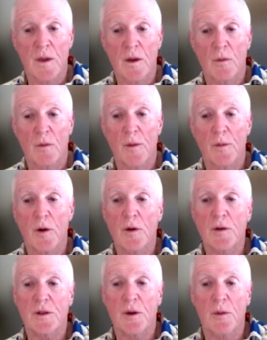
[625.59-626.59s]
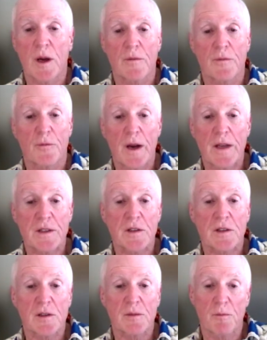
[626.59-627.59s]
We rehearsed around
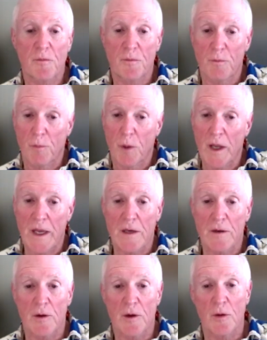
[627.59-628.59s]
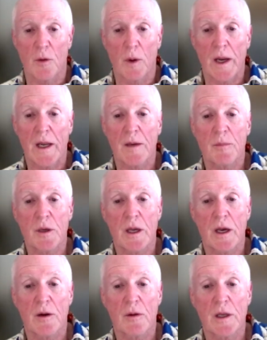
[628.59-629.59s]
Francis's playing her grand
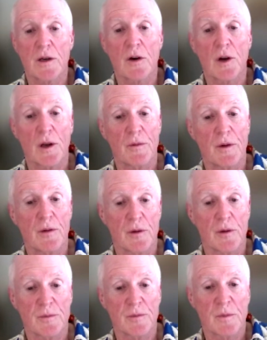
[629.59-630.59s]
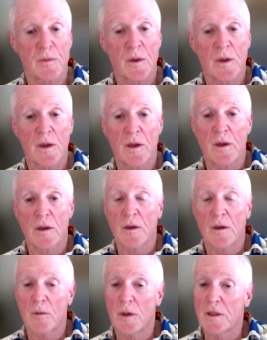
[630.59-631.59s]
piano in her living room.
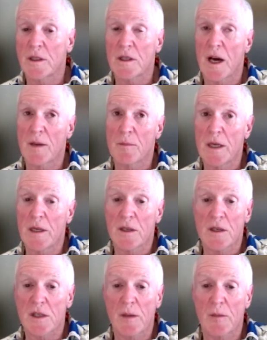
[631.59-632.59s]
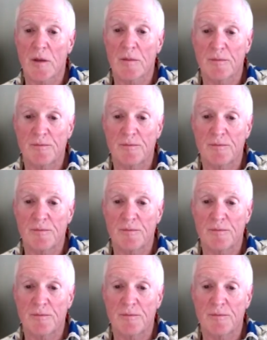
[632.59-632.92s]
We did not meet in the summer.